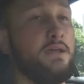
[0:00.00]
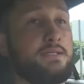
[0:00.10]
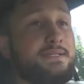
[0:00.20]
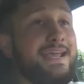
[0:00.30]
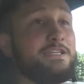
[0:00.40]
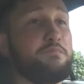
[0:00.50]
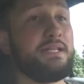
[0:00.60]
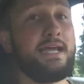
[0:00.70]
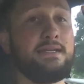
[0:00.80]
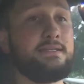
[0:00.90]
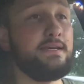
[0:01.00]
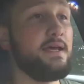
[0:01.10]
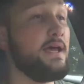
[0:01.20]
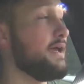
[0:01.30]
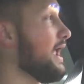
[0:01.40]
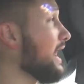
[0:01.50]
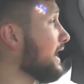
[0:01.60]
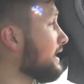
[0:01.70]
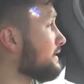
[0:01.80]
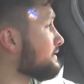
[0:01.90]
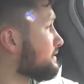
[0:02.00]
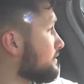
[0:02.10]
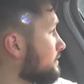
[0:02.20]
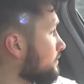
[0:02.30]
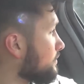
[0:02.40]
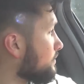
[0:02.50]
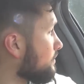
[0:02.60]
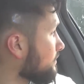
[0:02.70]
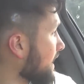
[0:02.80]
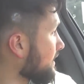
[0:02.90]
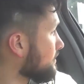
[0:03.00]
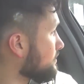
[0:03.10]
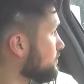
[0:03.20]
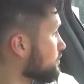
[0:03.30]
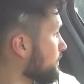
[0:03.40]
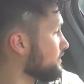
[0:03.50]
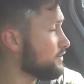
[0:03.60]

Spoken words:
Stays planted, and that twin